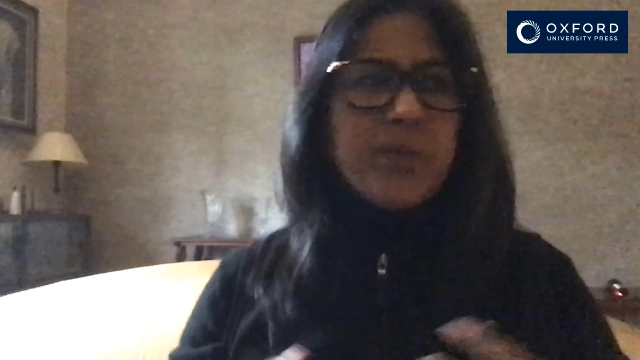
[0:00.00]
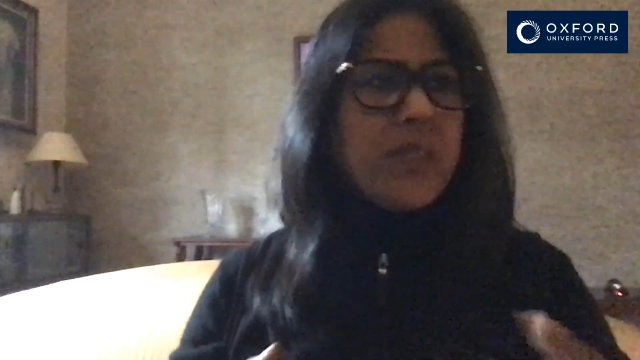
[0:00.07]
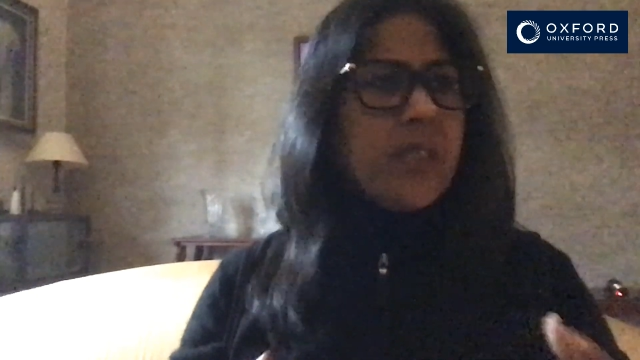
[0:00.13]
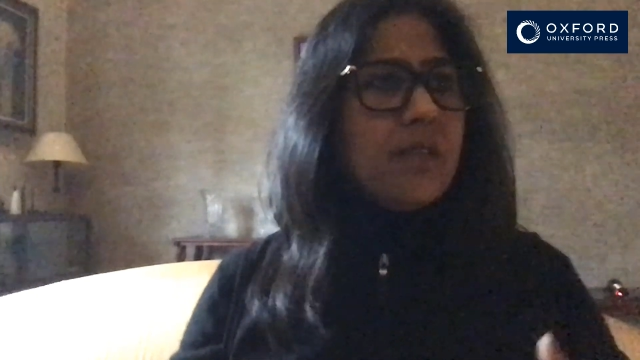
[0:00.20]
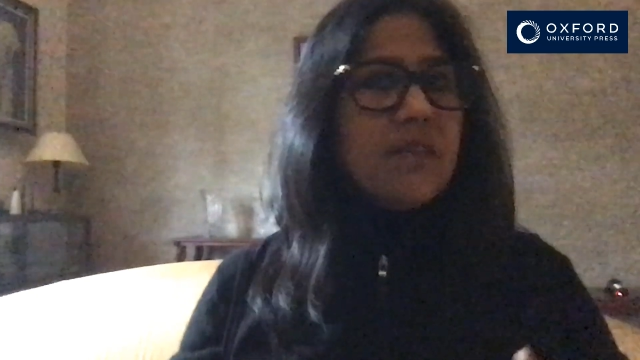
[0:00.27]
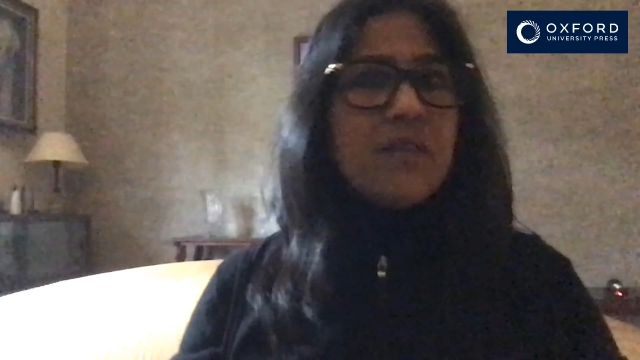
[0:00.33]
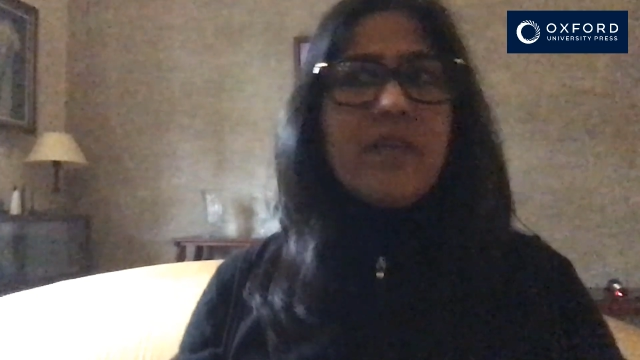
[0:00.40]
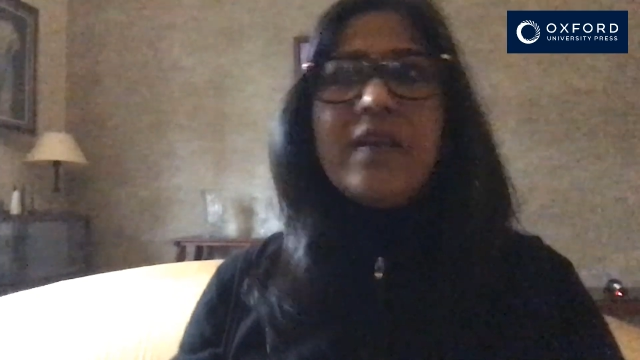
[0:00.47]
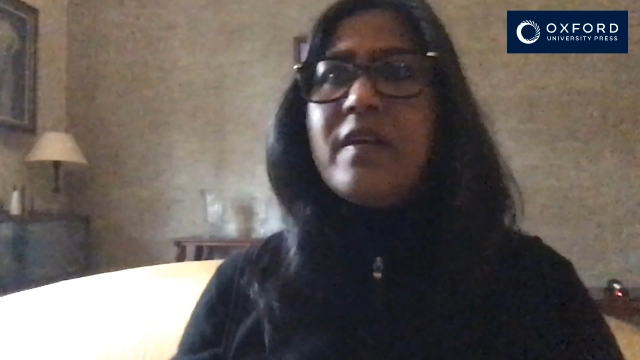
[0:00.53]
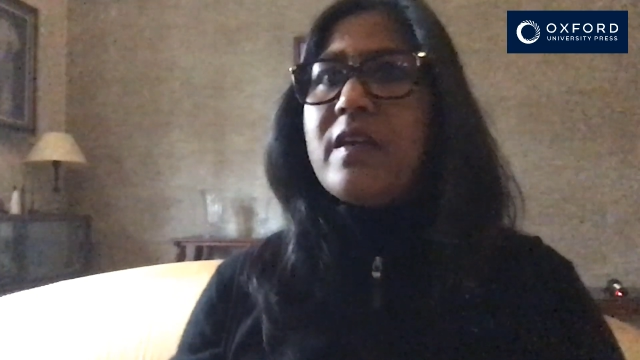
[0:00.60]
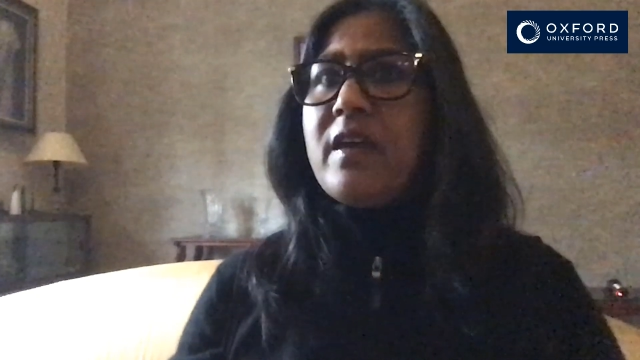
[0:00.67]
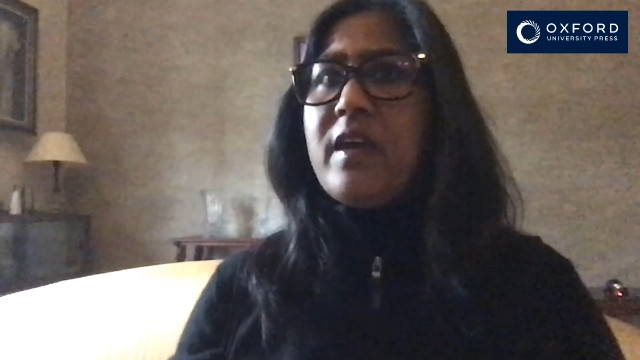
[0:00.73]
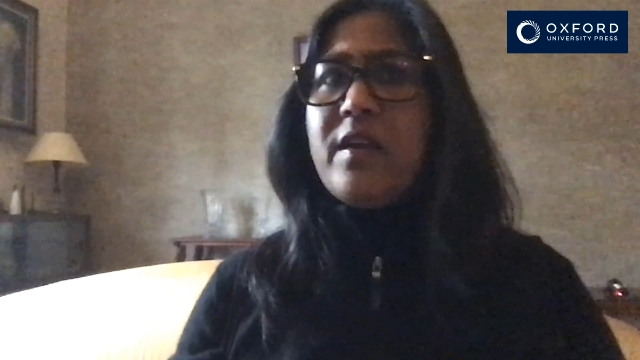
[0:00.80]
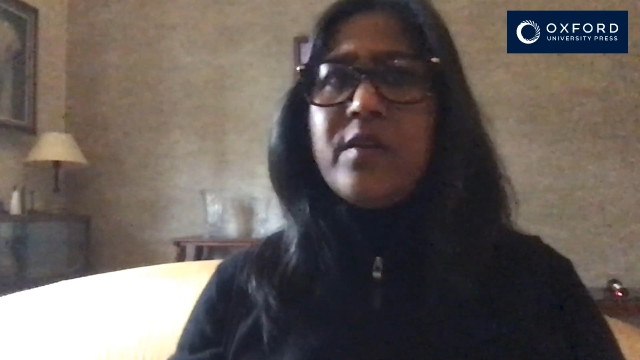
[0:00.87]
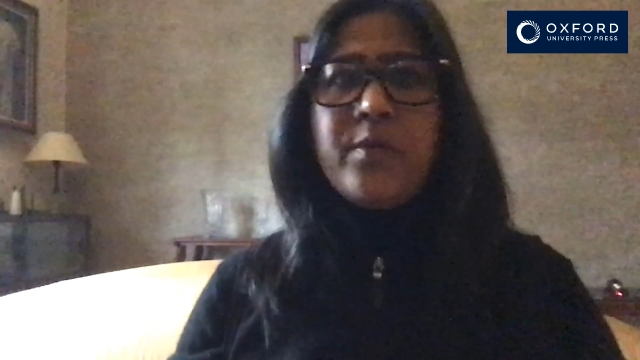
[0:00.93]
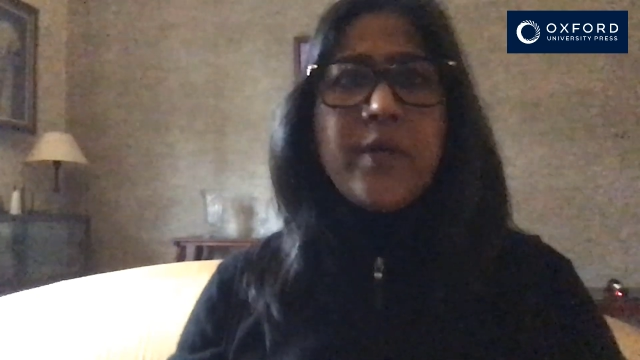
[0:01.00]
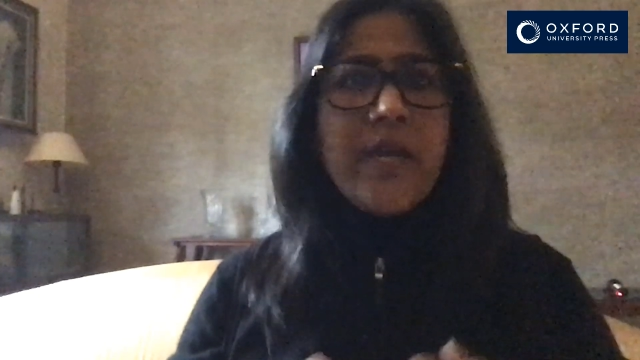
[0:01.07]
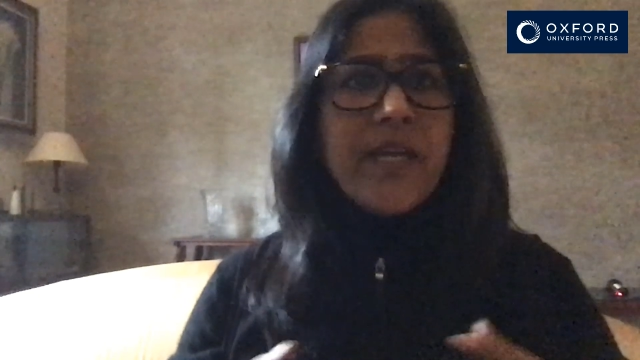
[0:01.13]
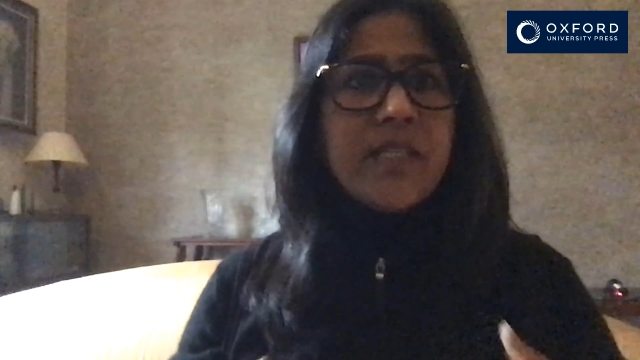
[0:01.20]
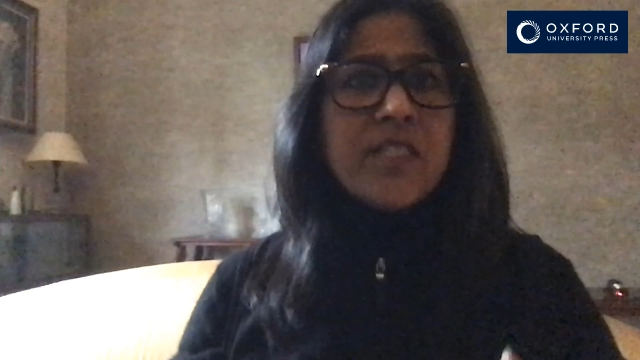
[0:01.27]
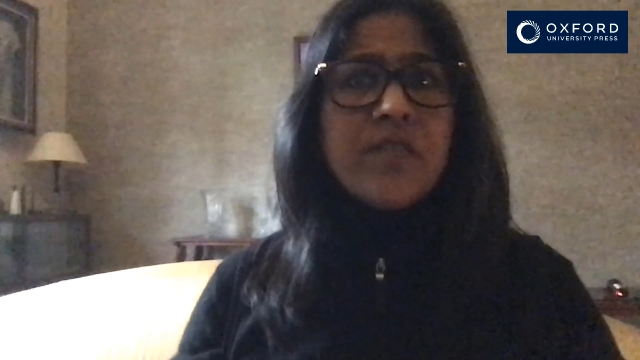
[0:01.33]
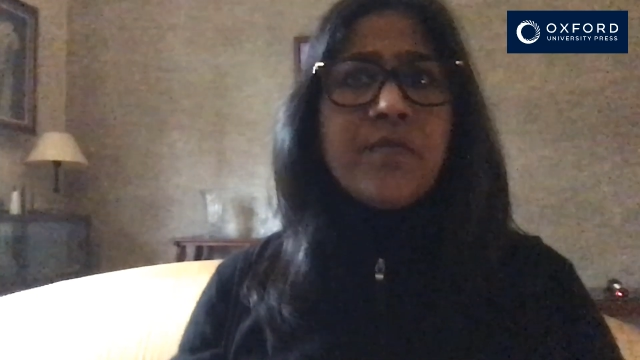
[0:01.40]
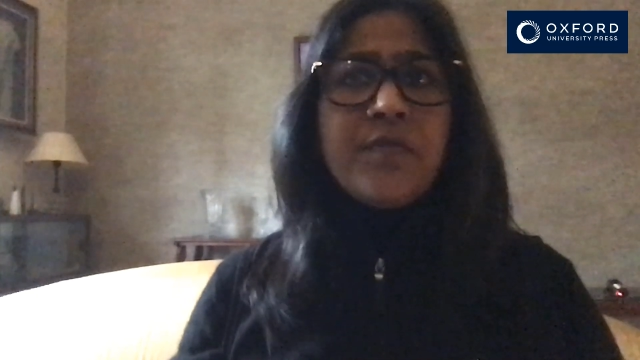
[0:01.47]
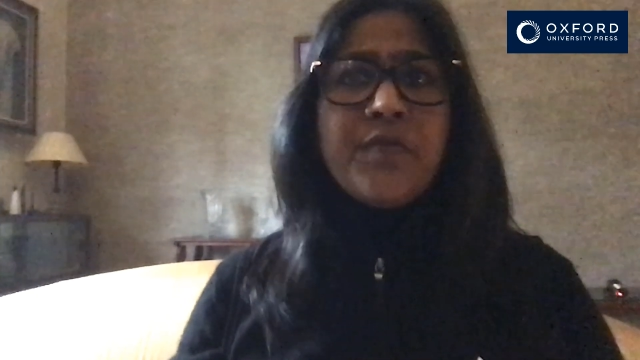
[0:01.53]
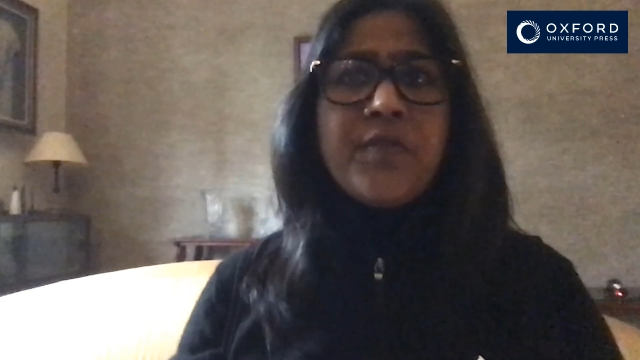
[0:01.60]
critical thinking, creative